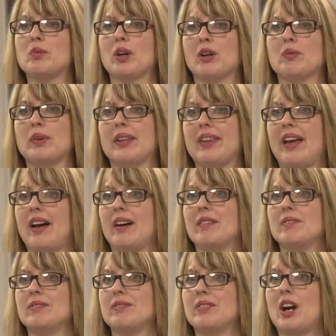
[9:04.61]
work with
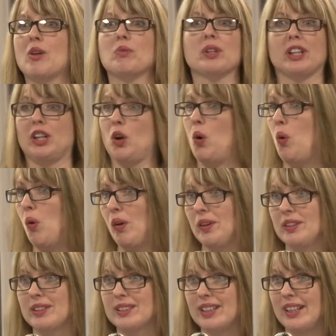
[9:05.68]
are really
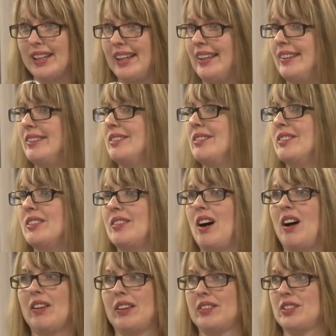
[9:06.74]
old, and
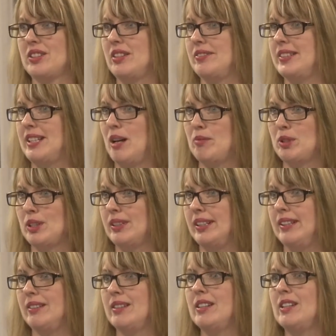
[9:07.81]
all of their stuff is
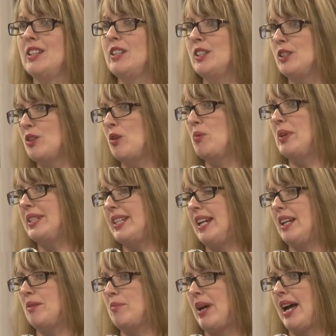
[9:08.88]
obsolete. So we
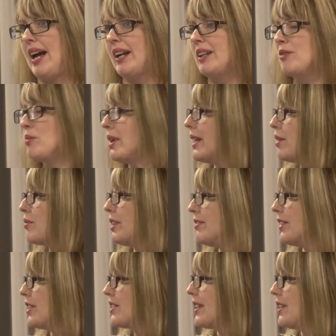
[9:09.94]
take it back and we can
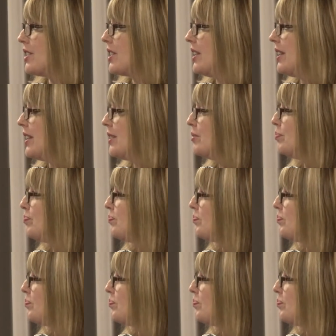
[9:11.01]
reverse engineer